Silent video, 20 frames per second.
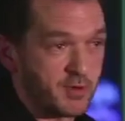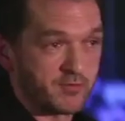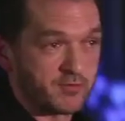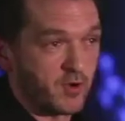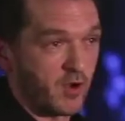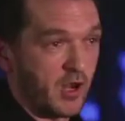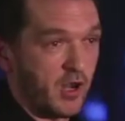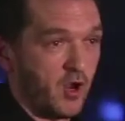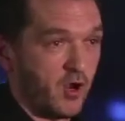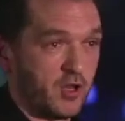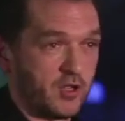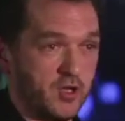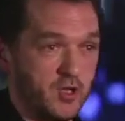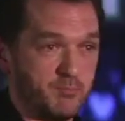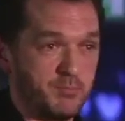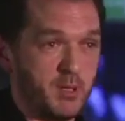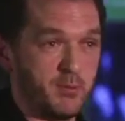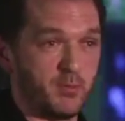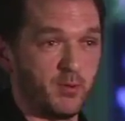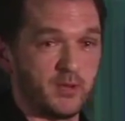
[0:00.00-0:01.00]
but I've got a lot of
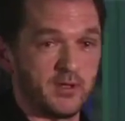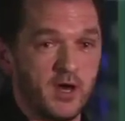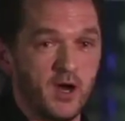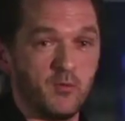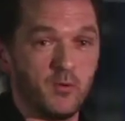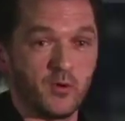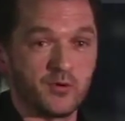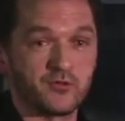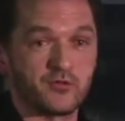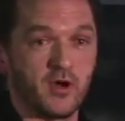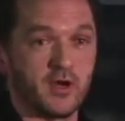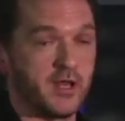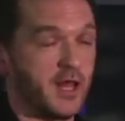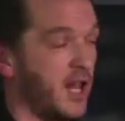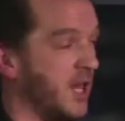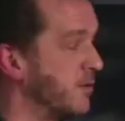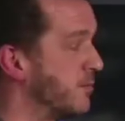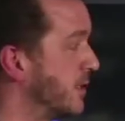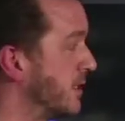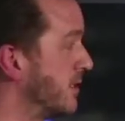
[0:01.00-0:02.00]
good people now who are trying to
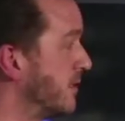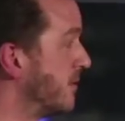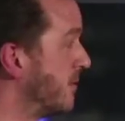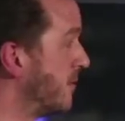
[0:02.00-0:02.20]
help me.